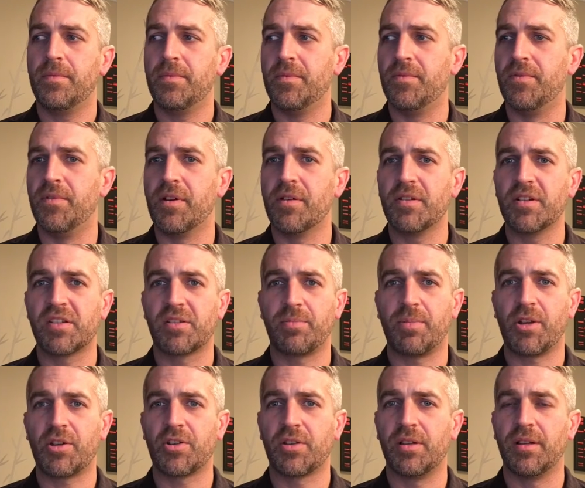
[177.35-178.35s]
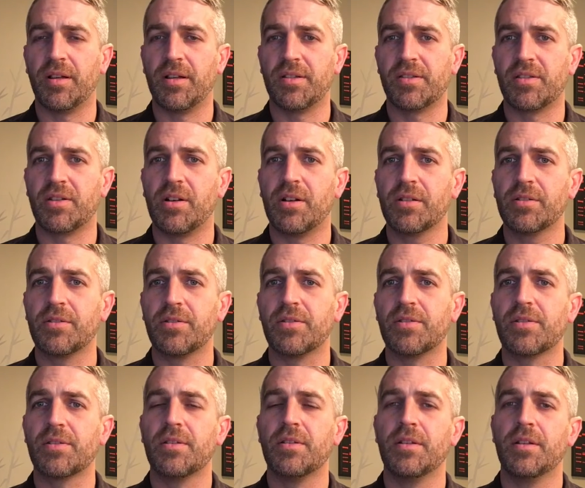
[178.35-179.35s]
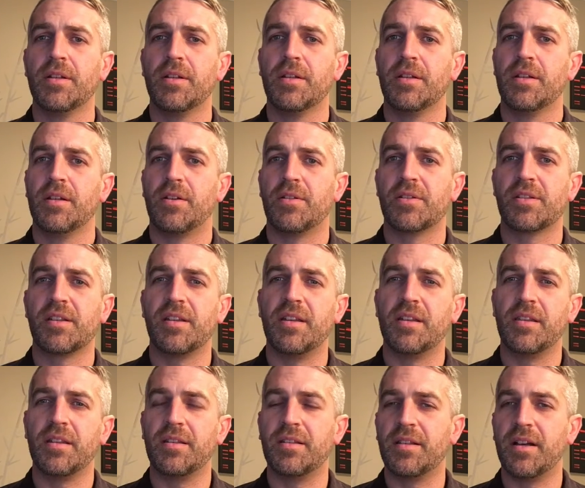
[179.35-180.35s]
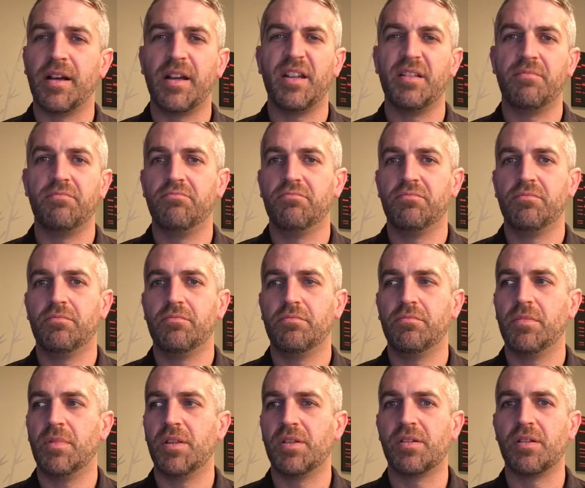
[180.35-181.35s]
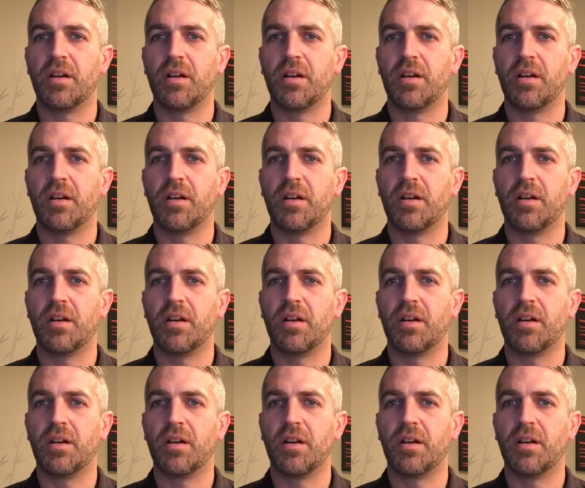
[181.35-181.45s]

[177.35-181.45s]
very specialized doctors, are saying that diet is